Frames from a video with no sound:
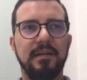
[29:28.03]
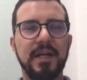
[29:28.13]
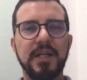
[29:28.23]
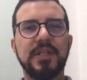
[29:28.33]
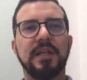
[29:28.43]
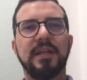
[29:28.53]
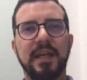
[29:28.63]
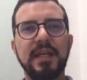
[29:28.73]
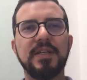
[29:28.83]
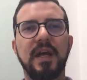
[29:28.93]
static
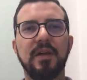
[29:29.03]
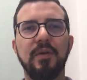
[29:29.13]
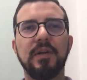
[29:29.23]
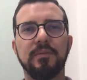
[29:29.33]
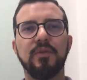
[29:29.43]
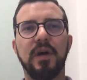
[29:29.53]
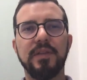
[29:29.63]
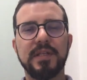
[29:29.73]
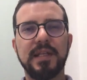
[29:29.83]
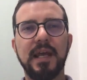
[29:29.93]
and easy algorithm to
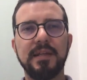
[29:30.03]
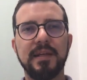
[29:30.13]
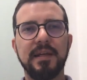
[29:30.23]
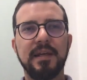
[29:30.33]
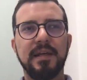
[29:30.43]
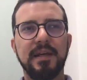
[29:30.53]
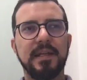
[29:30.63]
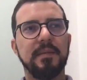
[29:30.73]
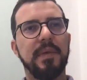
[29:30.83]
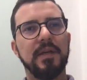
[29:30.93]
understand. It
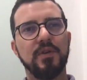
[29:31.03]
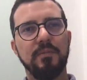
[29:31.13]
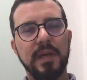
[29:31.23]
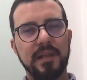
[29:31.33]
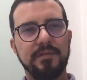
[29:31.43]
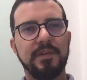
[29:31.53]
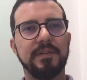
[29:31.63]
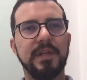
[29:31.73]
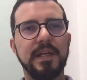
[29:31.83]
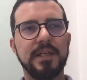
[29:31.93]
depends on many different
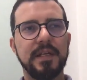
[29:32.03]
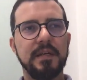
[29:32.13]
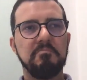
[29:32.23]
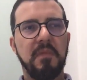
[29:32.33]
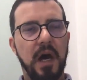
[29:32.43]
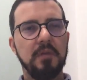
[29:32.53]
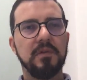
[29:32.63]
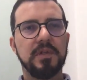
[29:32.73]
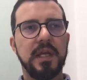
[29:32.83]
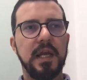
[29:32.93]
things. I will
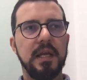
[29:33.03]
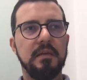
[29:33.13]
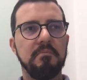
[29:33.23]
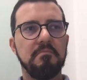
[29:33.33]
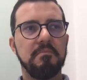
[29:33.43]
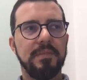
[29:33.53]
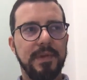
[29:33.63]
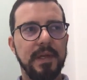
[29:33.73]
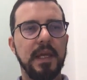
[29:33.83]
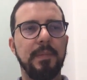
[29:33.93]
say,
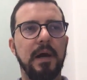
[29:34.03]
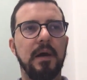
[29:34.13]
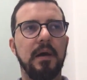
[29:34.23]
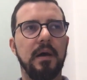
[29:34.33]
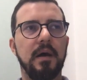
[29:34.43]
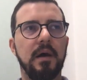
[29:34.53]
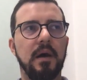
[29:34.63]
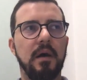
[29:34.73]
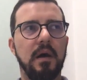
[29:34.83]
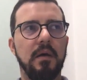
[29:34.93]
think about
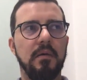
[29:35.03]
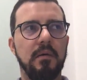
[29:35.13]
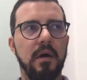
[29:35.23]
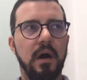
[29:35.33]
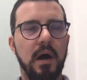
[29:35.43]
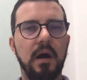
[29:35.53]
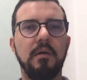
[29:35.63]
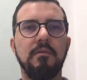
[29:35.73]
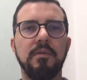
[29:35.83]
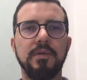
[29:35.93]

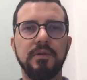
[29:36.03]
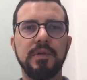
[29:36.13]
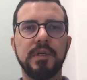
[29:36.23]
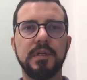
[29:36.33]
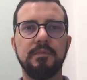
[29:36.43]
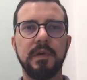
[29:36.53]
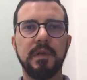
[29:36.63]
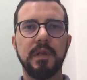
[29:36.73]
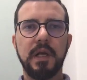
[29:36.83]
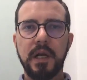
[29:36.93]
how users
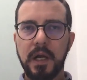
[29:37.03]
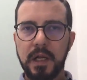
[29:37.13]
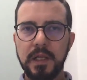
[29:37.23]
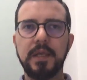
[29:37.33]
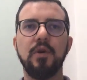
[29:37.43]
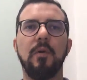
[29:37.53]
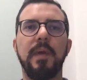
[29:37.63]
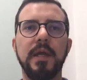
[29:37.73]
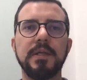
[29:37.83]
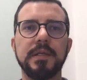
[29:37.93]
will click your
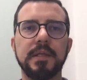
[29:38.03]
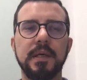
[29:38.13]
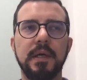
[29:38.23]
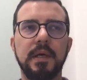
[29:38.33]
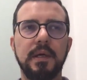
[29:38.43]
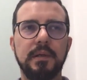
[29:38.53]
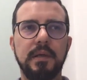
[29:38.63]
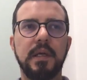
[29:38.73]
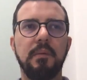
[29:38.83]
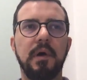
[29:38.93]
pages.
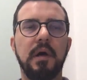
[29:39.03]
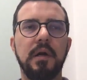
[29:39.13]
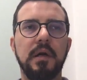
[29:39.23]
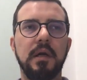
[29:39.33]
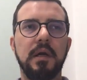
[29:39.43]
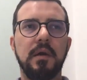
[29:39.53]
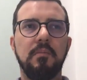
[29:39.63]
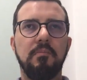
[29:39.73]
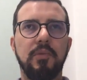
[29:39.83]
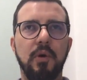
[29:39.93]
Think about
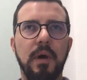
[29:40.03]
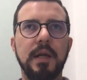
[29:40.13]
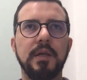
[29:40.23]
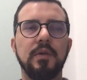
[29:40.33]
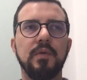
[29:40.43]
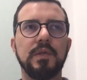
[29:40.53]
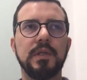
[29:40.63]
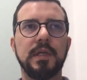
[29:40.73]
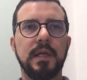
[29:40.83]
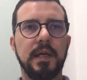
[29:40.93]
providing
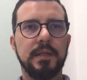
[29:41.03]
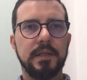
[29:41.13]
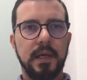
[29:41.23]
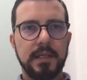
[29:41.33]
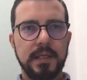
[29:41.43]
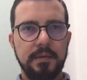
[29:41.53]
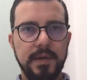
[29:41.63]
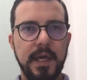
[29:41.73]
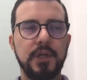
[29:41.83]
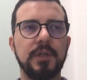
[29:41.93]
users a nice
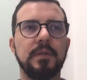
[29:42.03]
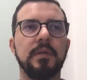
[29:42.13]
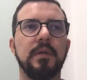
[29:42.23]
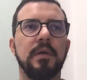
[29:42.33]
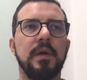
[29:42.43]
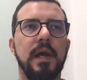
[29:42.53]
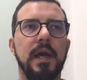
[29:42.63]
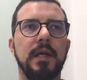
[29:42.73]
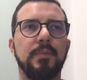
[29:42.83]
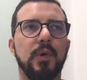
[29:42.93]
navigation
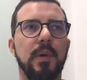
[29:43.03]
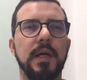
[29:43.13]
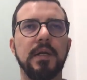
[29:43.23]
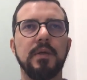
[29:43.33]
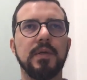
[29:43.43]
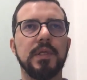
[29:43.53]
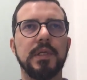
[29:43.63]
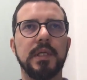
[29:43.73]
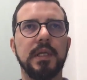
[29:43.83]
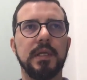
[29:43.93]
and providing users
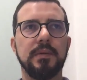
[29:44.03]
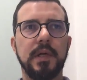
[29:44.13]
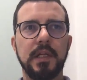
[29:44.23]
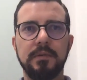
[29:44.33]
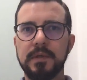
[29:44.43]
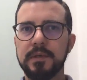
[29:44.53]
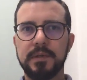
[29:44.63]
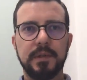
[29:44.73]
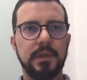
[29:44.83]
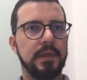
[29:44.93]
a relevant
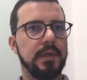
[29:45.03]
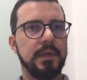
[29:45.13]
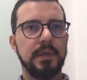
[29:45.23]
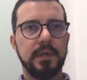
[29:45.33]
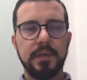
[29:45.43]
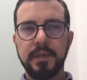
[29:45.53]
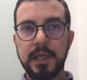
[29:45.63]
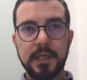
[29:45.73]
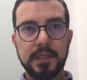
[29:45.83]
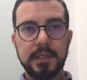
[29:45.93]

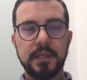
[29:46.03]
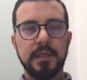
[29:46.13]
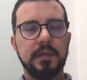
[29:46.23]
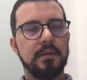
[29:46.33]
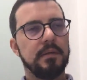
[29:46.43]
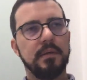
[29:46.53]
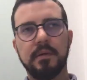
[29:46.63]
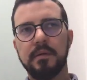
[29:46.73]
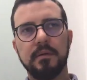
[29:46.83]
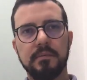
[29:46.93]
links.
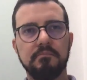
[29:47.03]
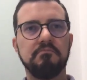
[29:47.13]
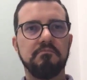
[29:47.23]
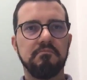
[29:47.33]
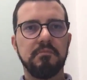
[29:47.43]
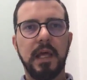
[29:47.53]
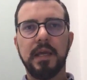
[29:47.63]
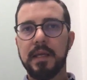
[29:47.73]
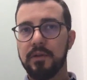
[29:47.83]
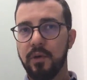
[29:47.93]
So,
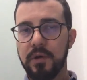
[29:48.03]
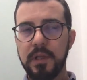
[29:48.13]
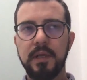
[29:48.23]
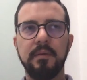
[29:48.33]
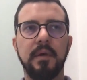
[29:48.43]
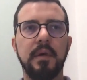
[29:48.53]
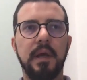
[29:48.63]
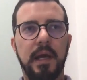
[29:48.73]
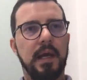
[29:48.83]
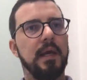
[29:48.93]
like, internally,
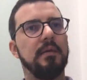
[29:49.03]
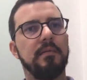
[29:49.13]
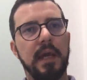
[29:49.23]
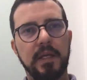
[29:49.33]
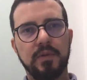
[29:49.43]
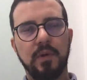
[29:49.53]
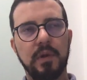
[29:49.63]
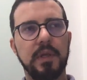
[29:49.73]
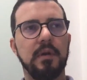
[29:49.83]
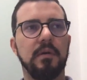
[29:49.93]
and
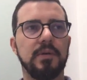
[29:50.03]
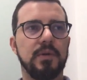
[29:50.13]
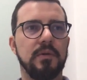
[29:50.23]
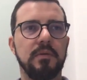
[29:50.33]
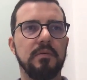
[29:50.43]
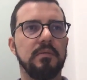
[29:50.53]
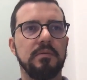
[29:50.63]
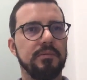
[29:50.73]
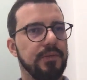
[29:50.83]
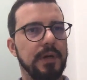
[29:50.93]
externally also
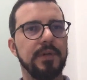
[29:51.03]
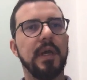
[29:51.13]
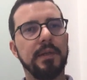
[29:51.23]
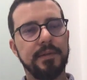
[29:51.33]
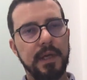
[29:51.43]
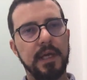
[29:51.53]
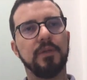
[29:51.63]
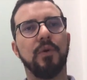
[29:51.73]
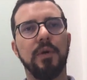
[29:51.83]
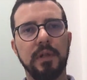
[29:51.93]
try to get
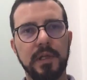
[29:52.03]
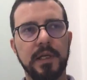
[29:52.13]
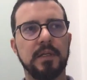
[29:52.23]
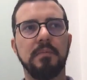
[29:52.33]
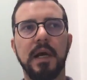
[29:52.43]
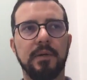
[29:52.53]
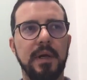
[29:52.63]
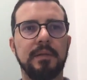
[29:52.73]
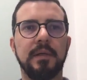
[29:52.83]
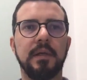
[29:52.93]
editorial links by
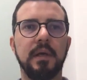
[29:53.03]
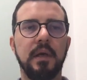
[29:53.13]
creating